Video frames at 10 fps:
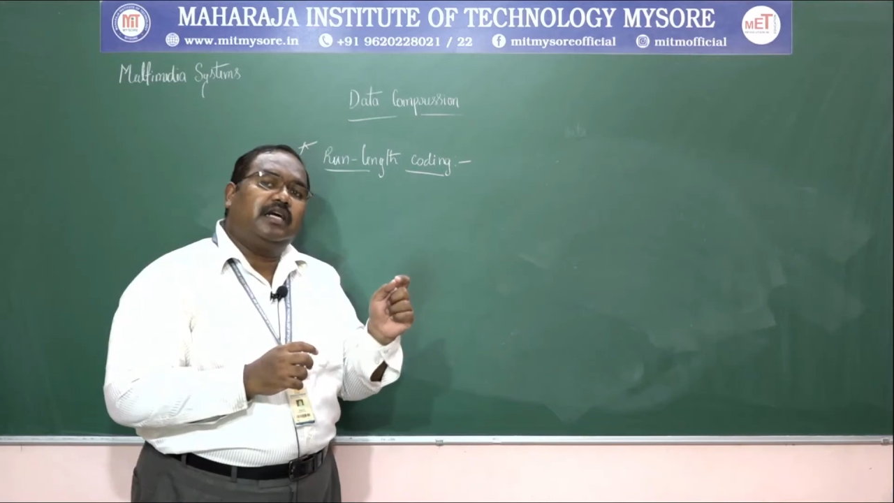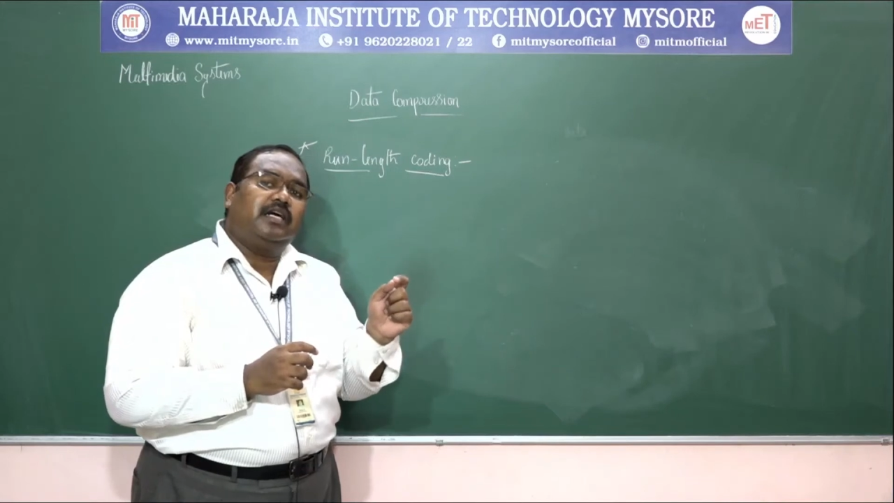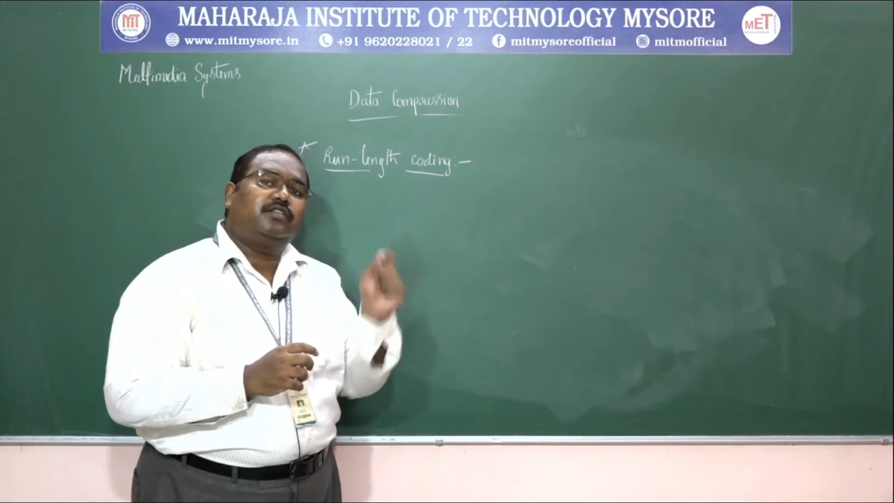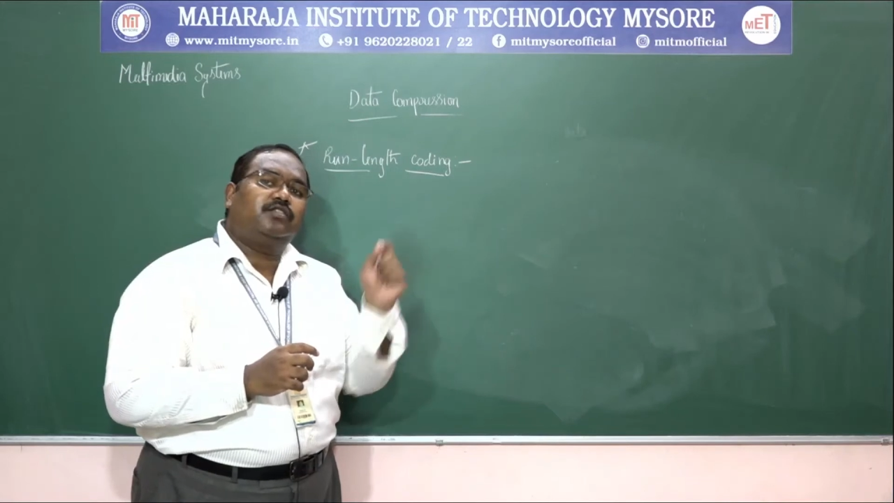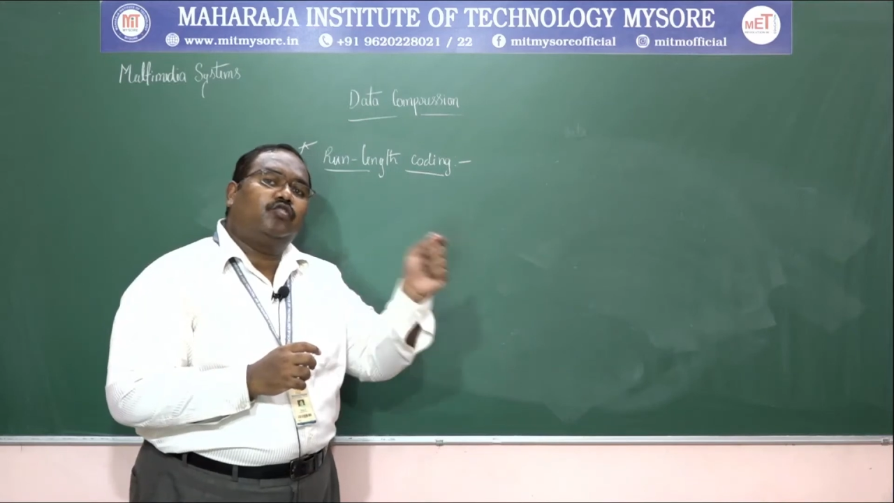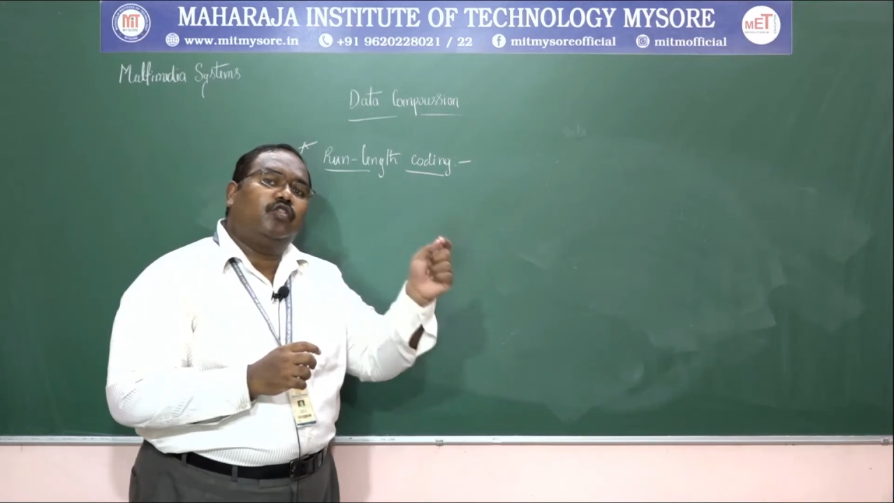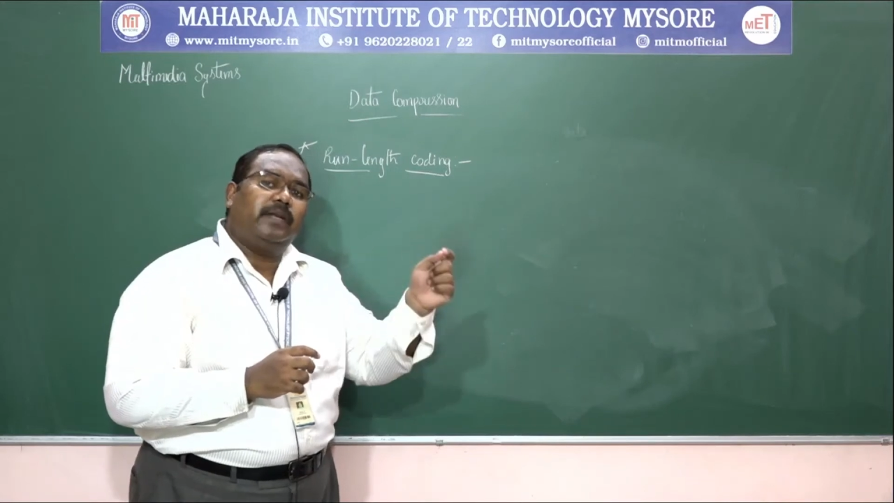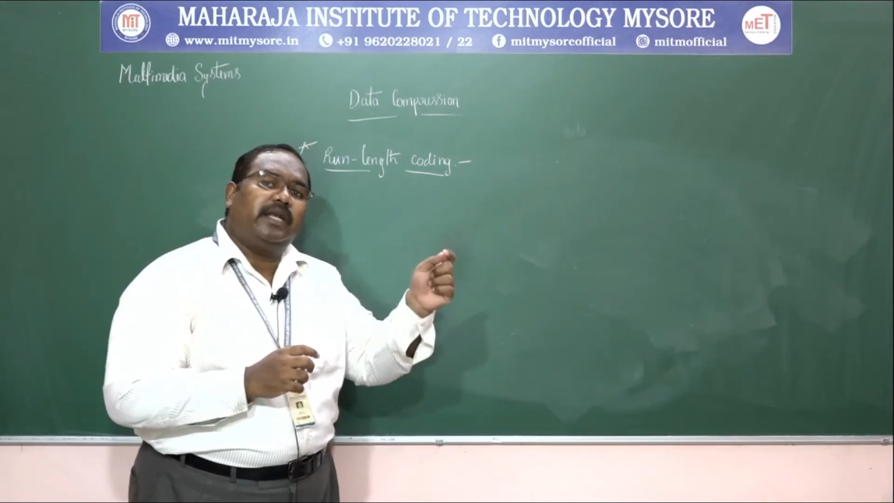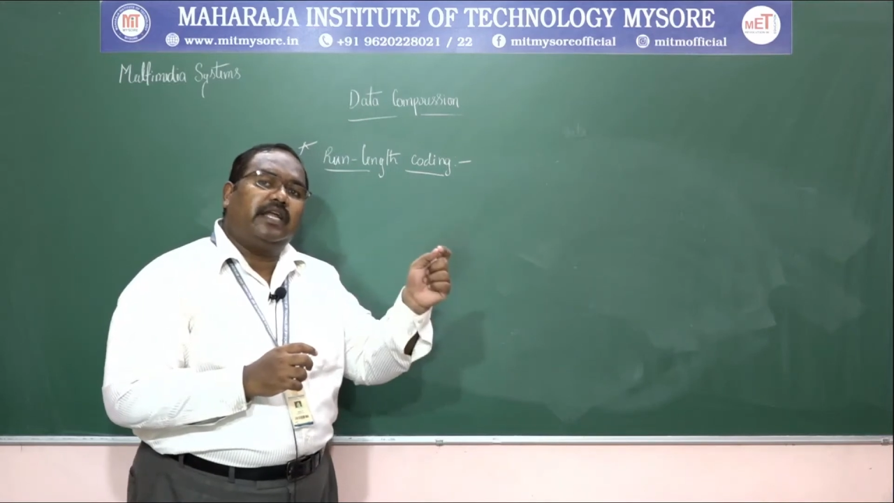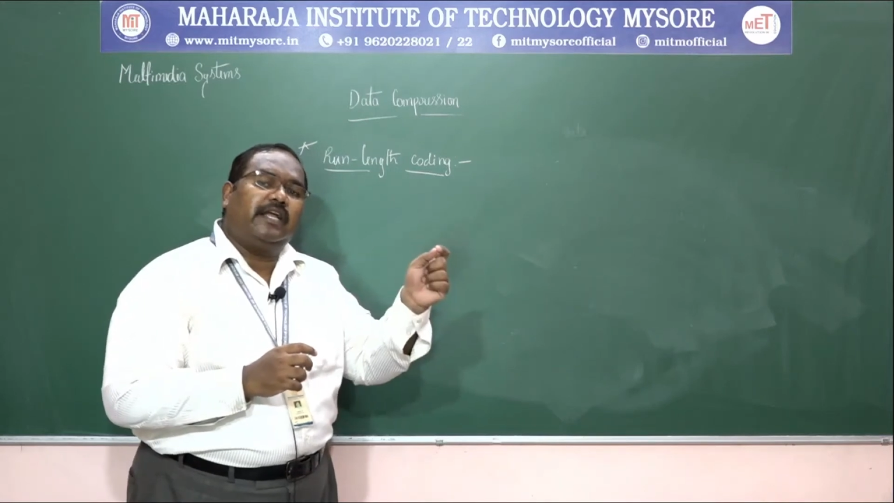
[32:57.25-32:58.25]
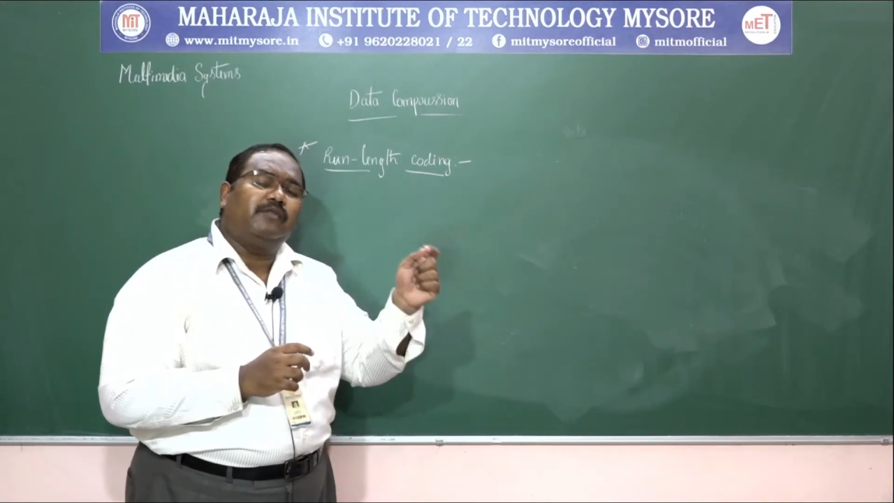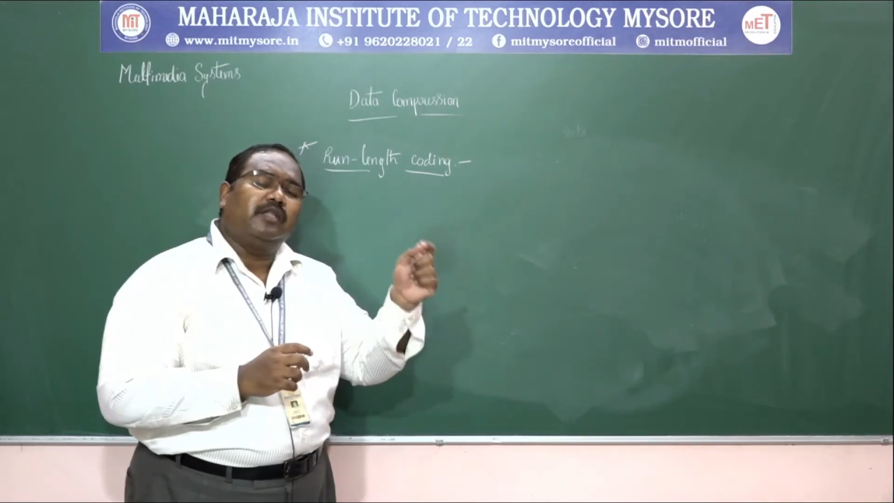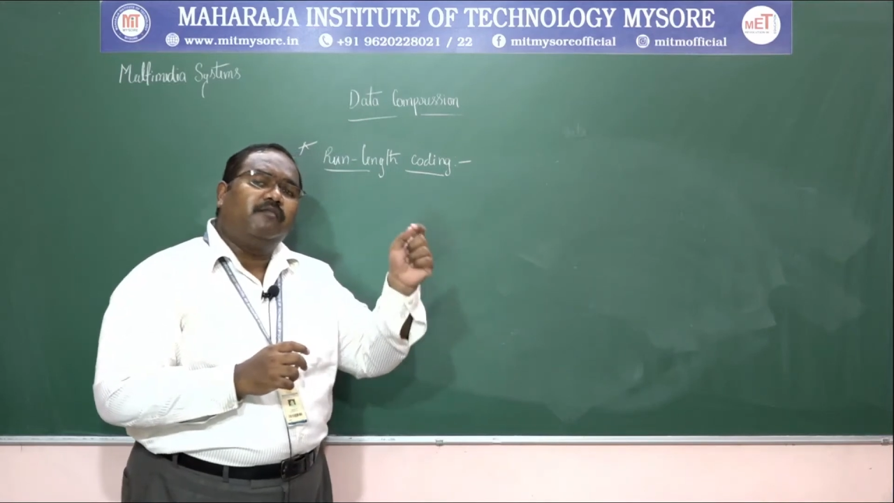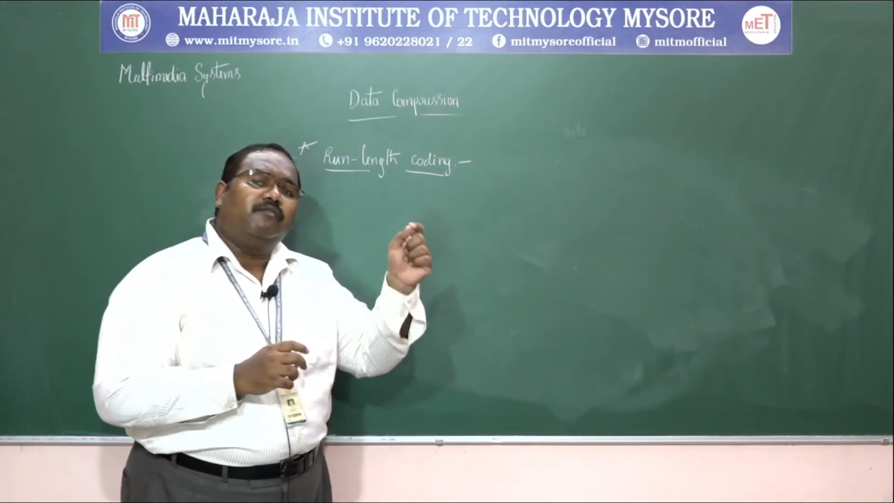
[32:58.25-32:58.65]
occurred so many times.